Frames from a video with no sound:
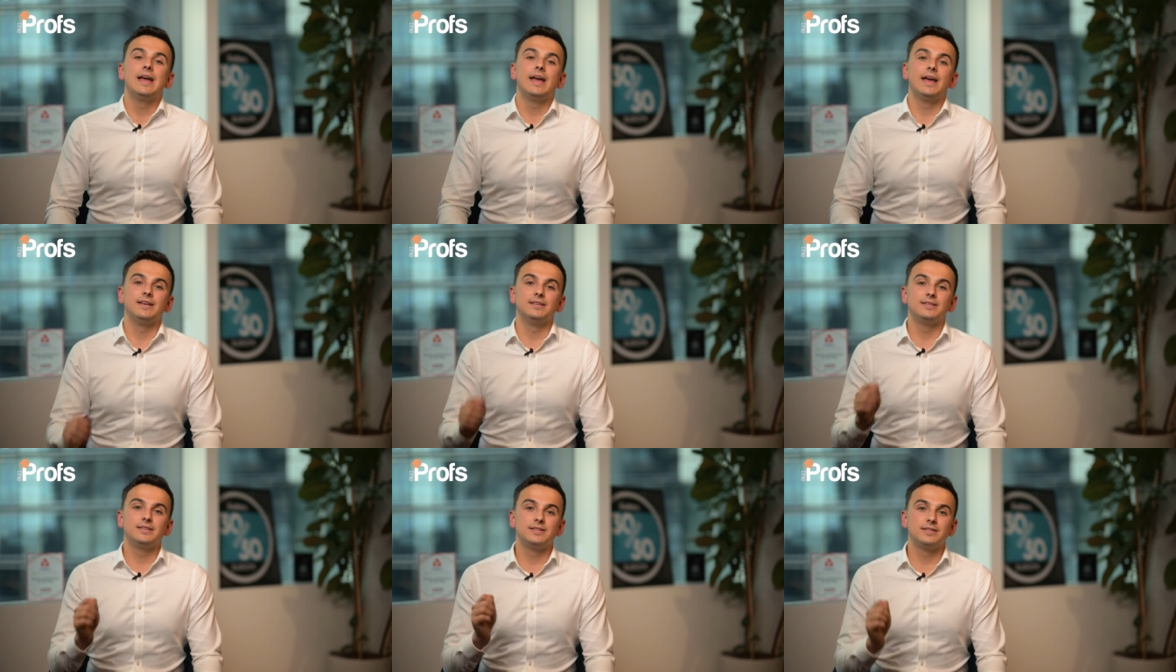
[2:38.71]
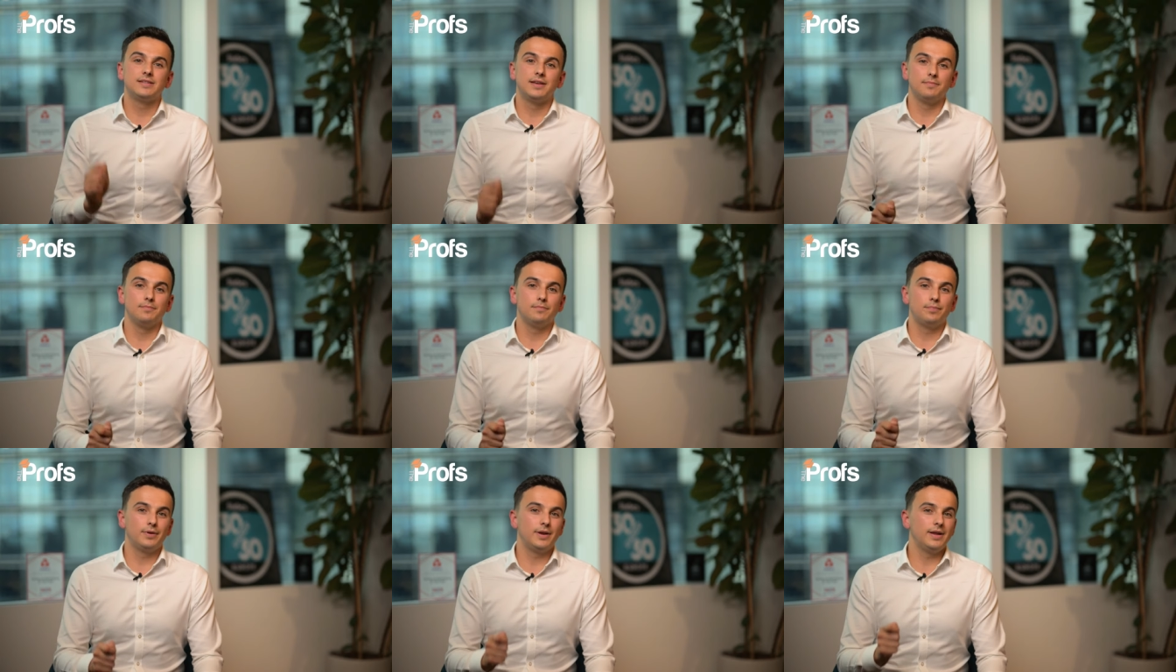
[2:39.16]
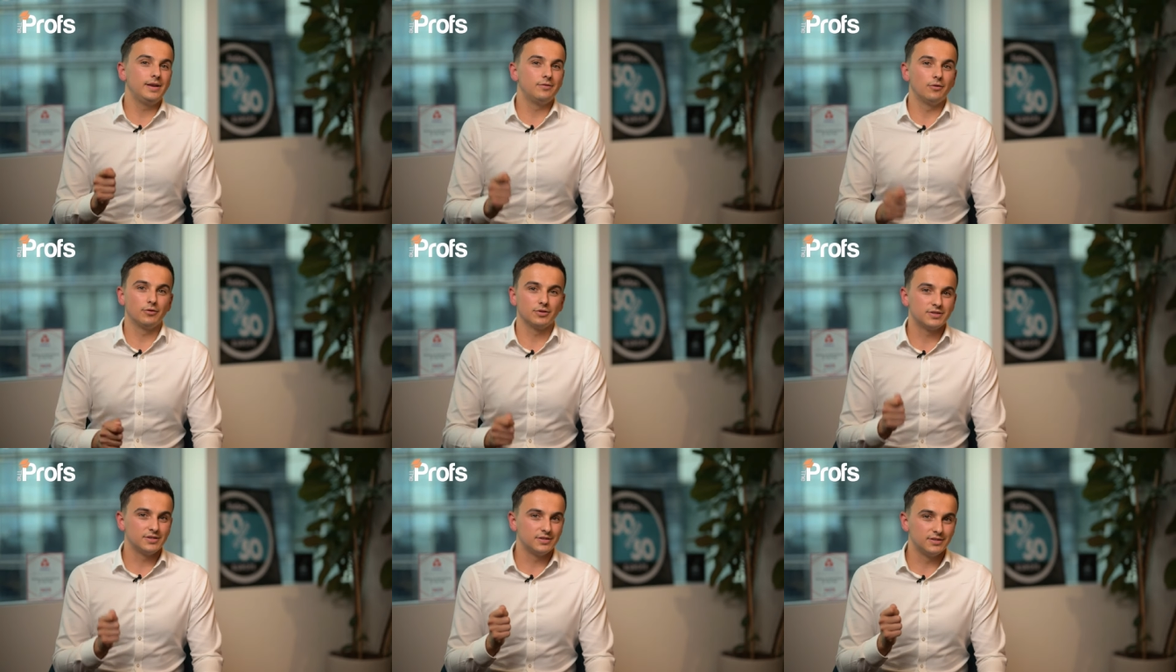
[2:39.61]
It's simply
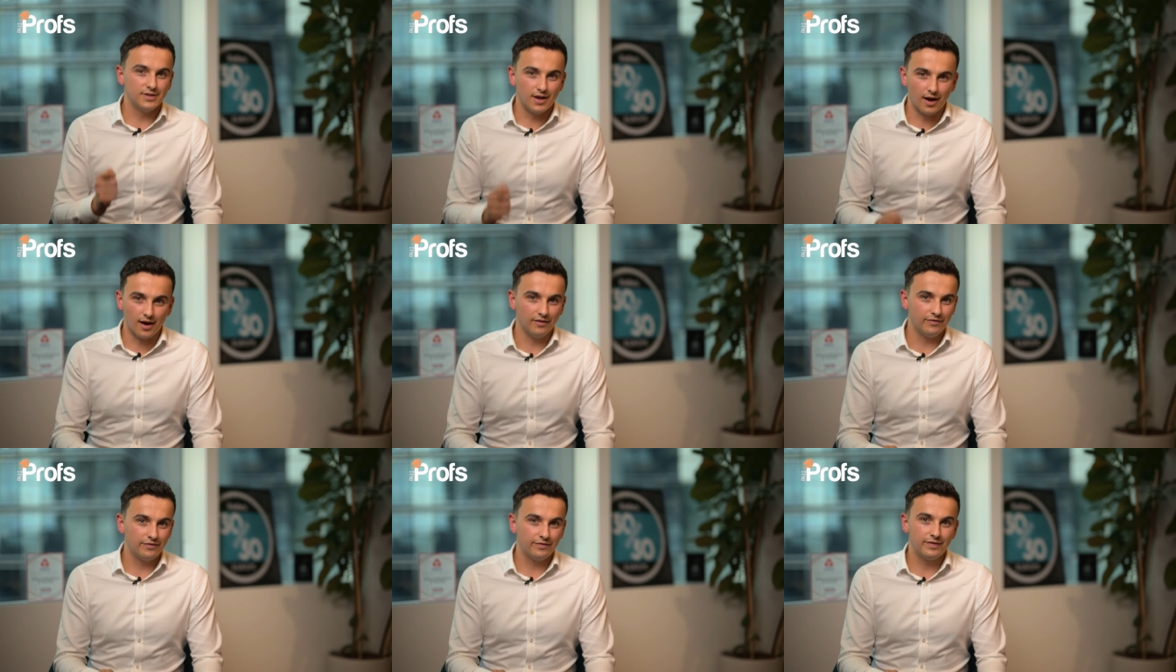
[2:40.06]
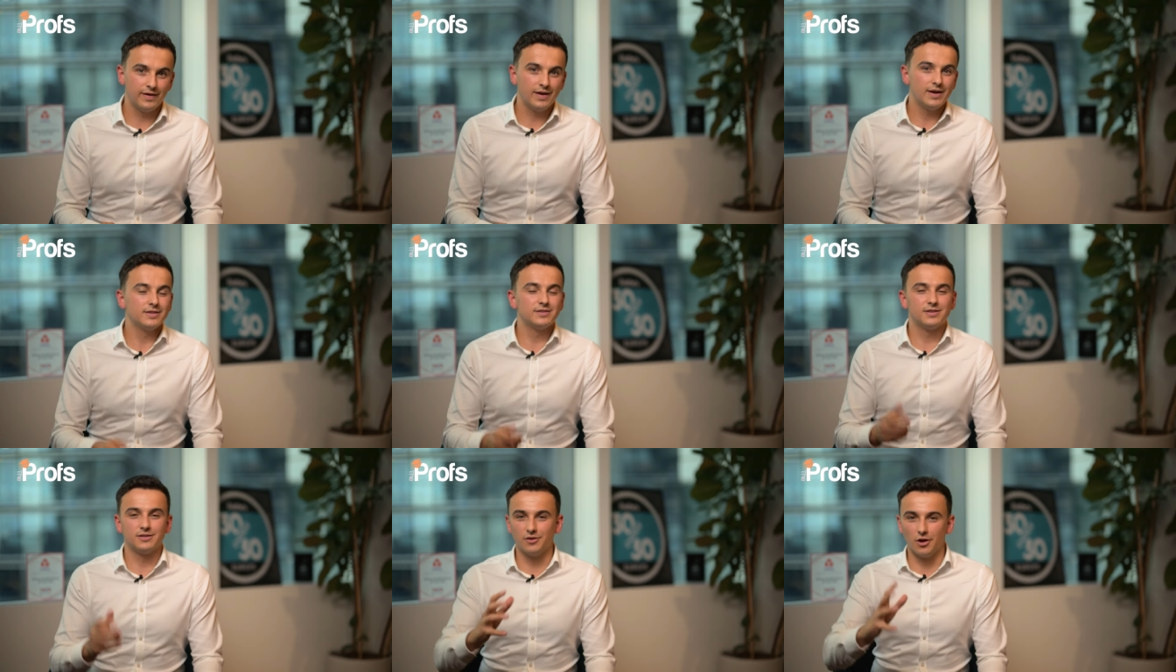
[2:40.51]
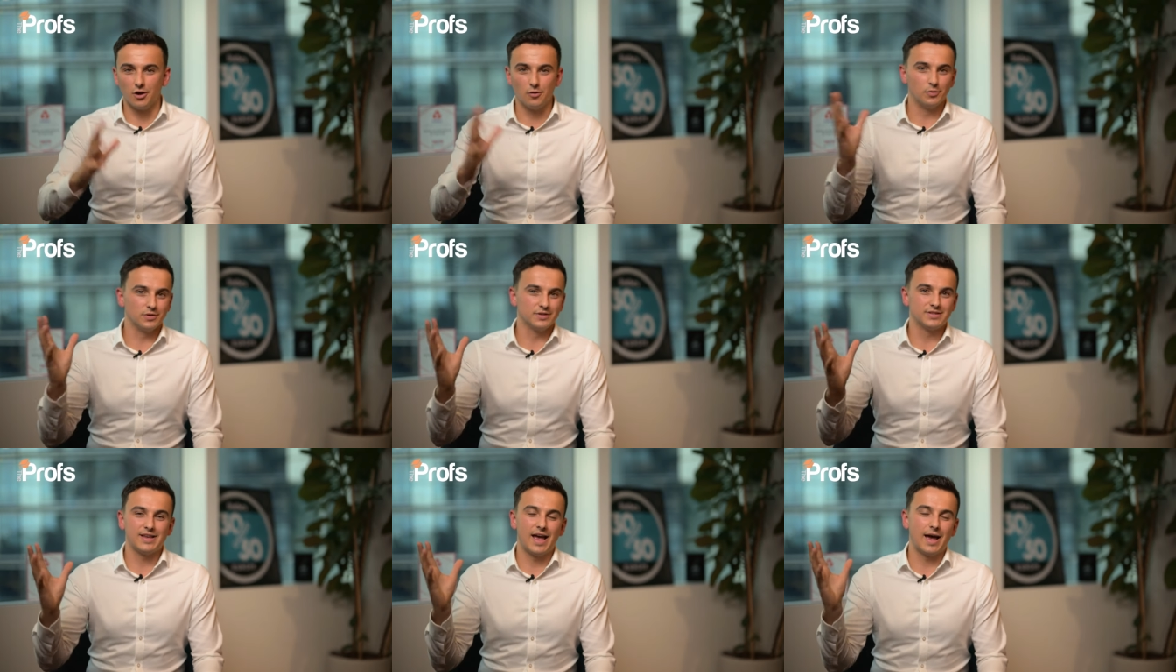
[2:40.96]
not enough to know
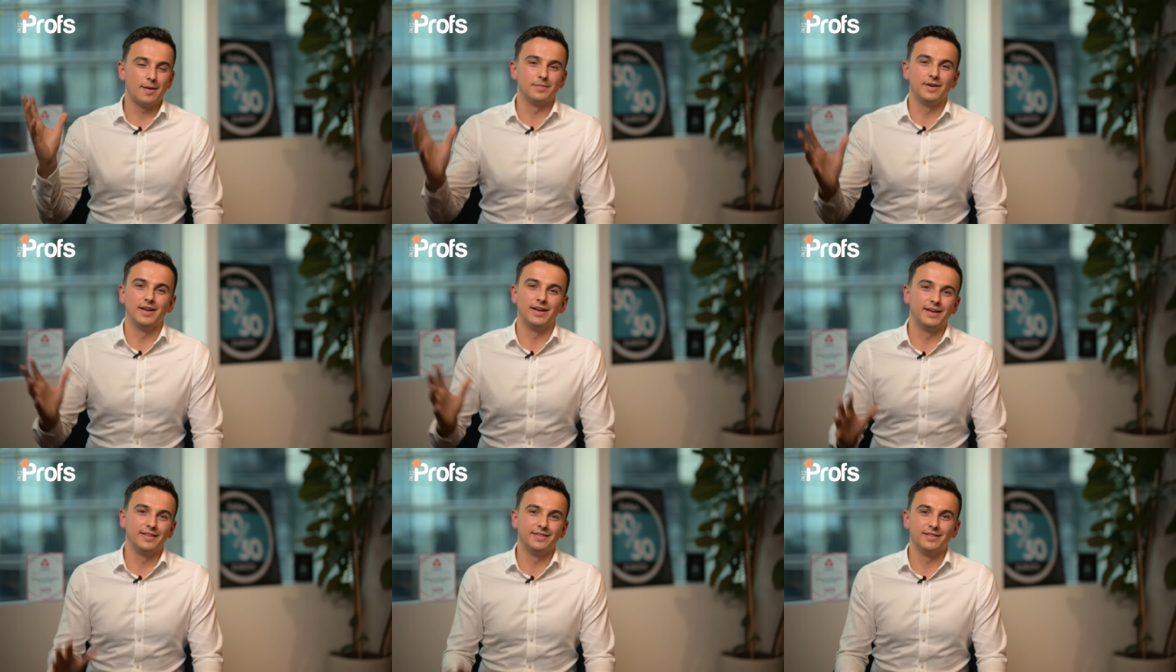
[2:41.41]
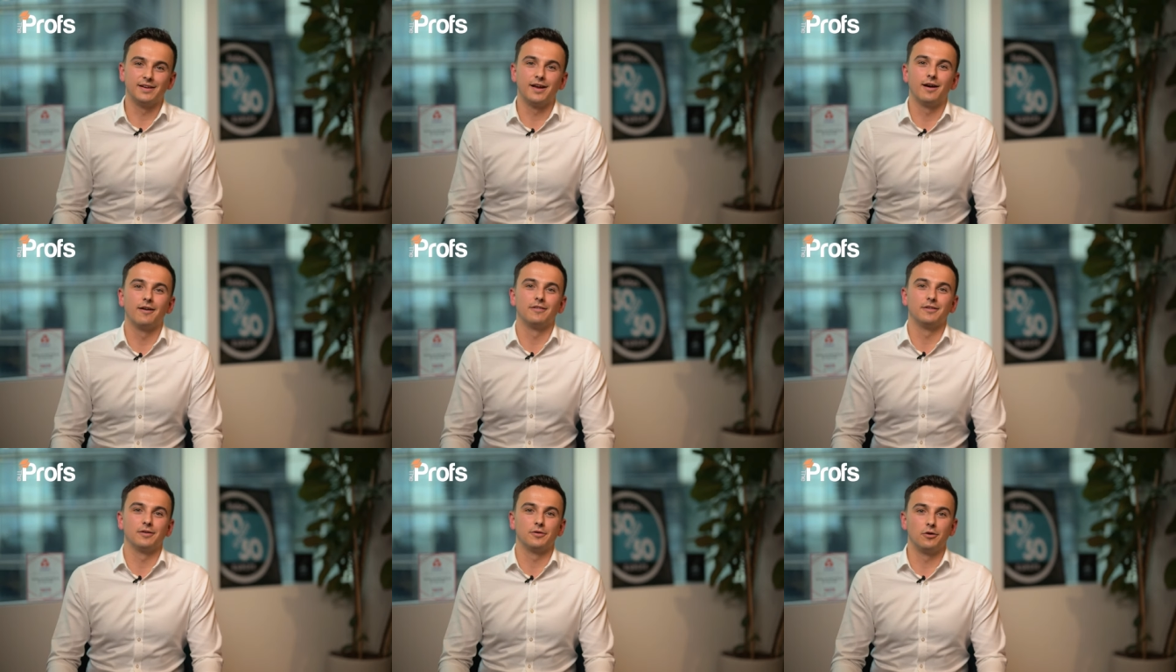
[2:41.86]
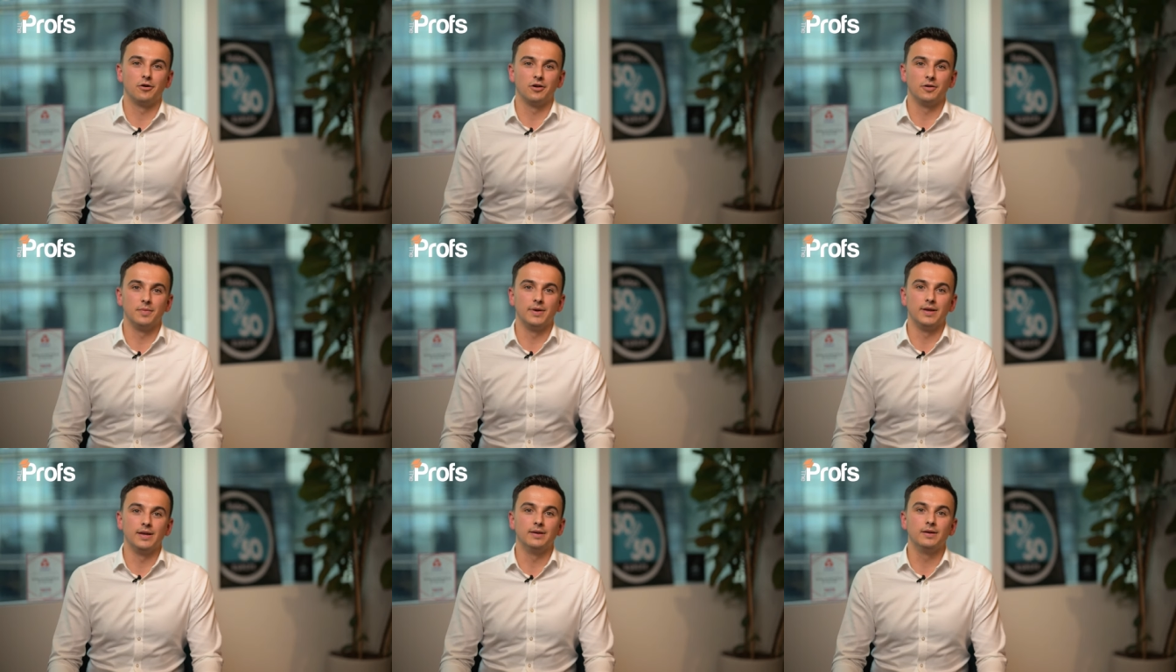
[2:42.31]
what's happening in the current
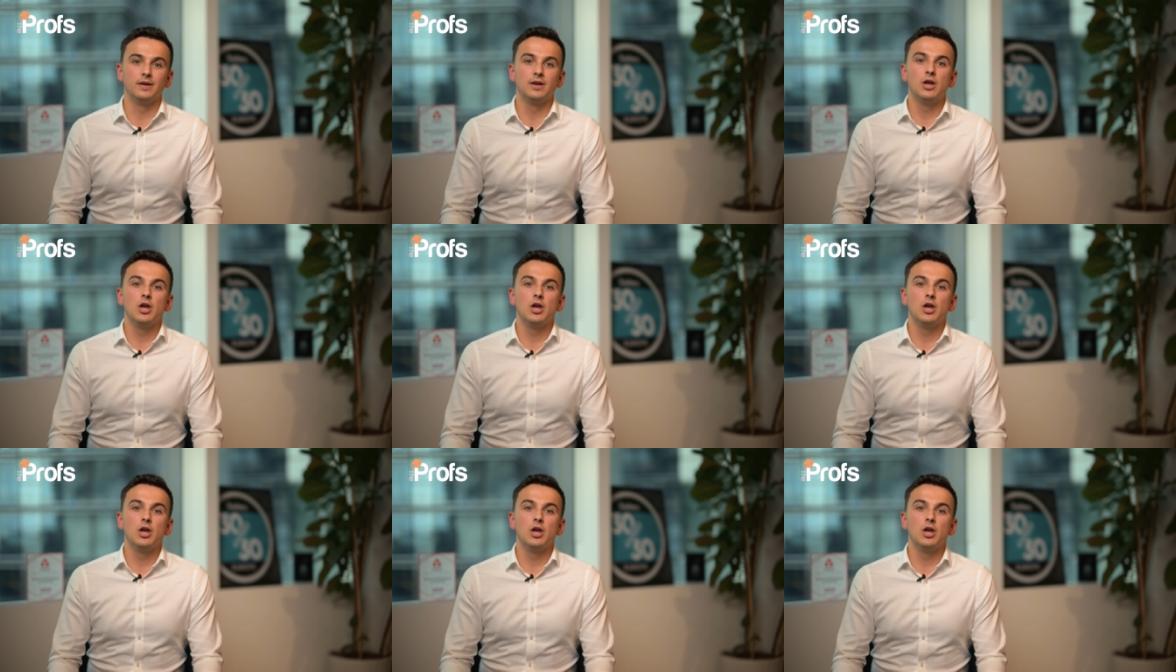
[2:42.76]
economy.